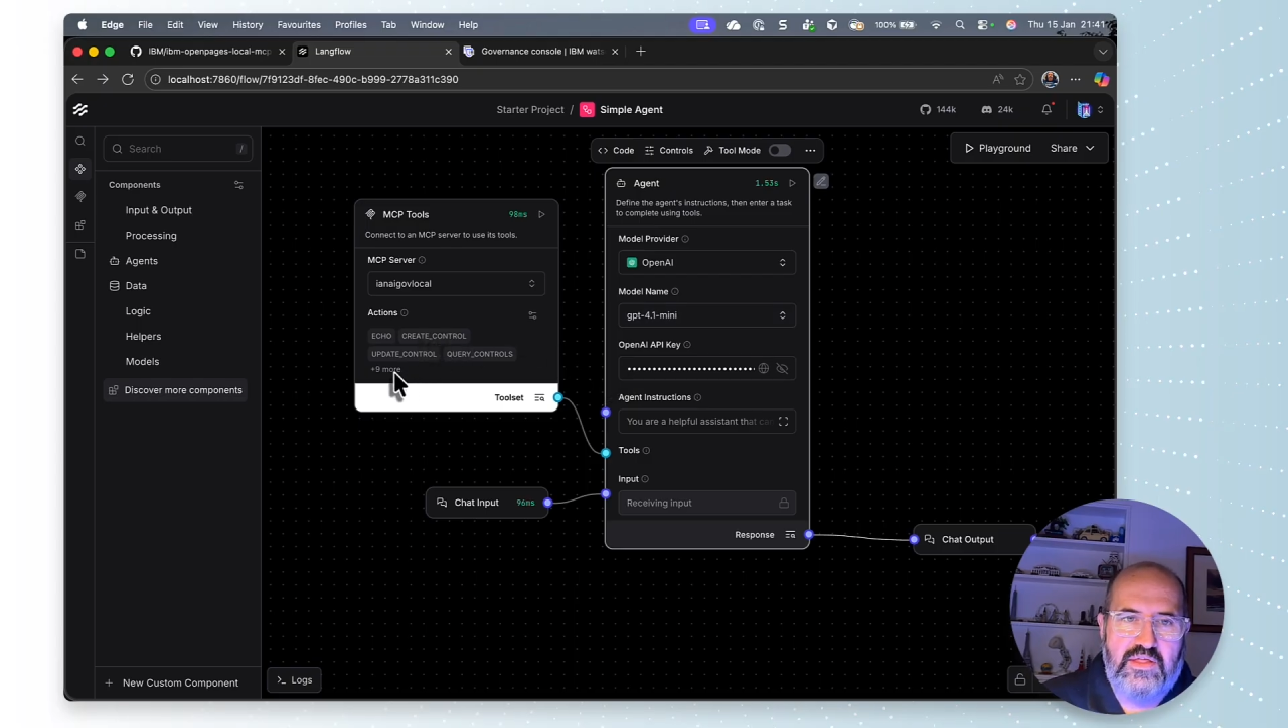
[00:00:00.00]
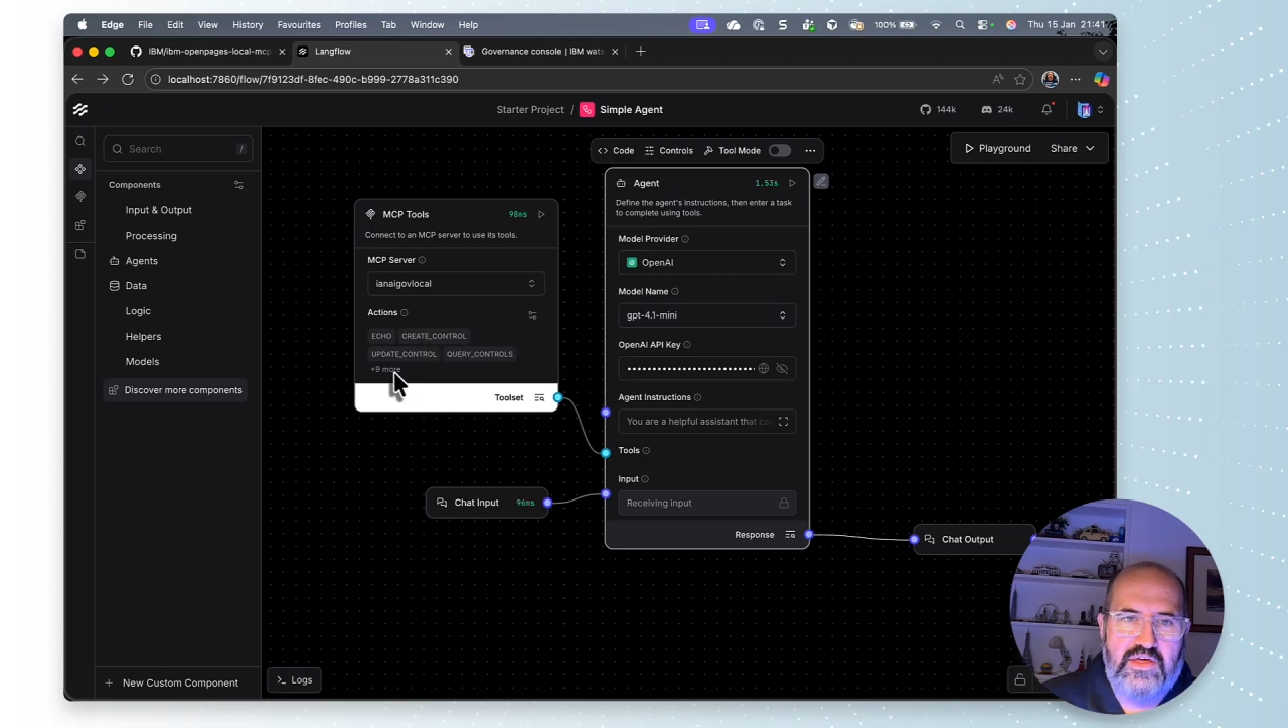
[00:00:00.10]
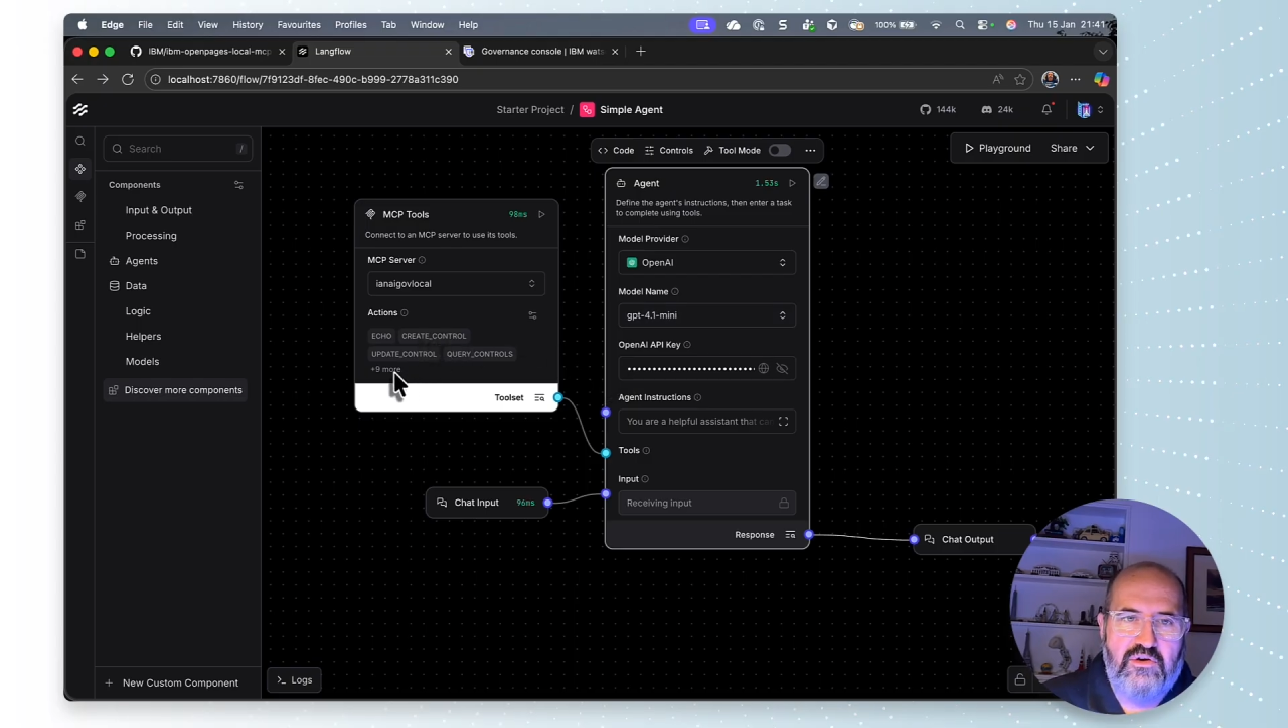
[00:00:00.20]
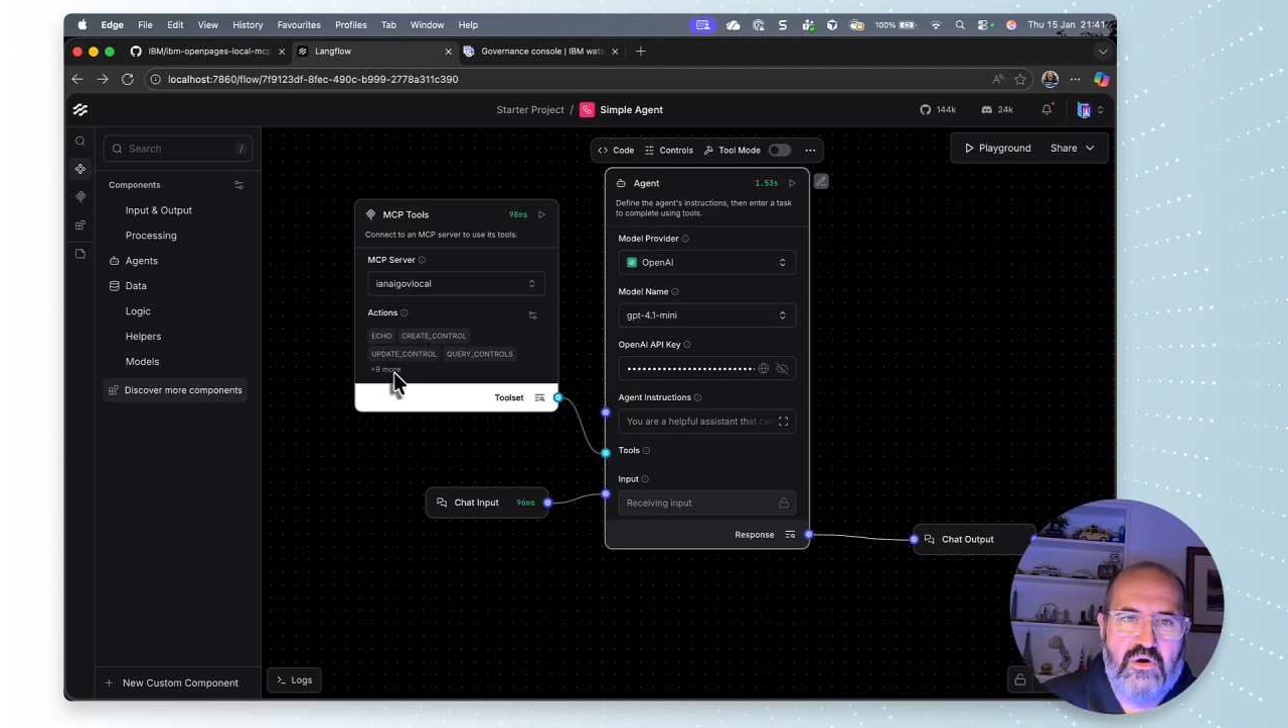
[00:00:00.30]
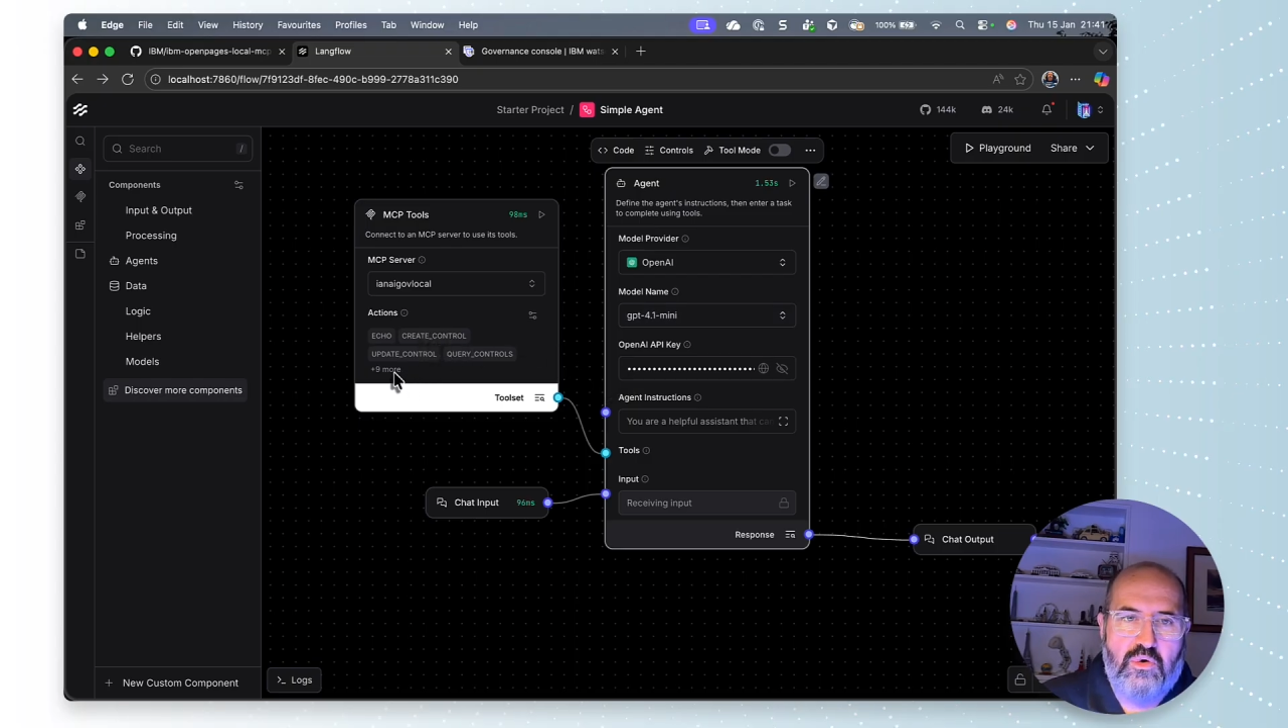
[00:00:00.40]

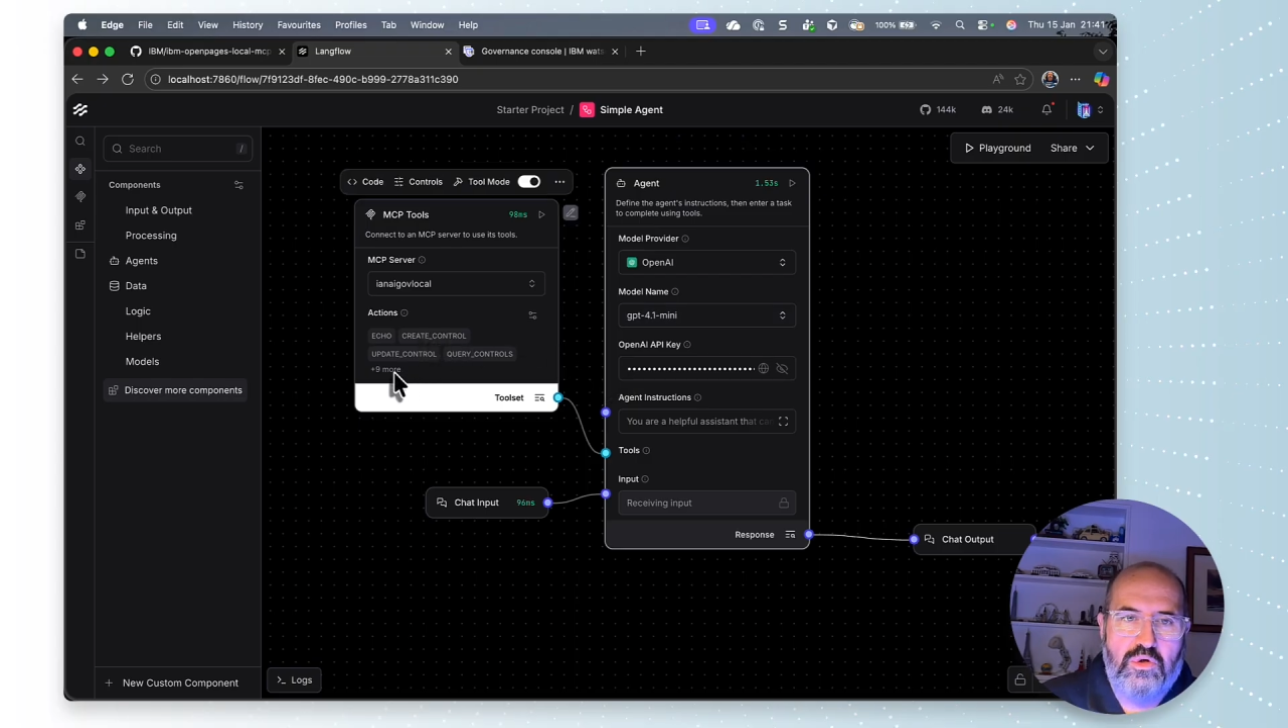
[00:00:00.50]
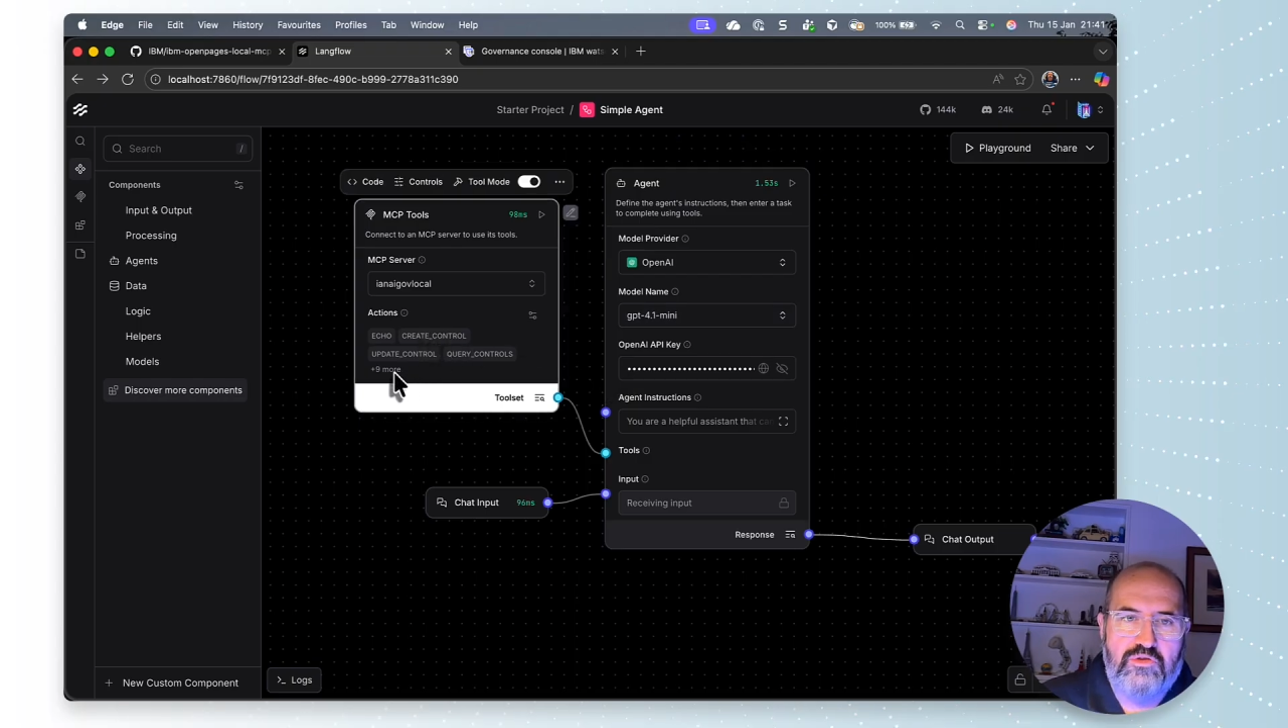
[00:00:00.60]
There are all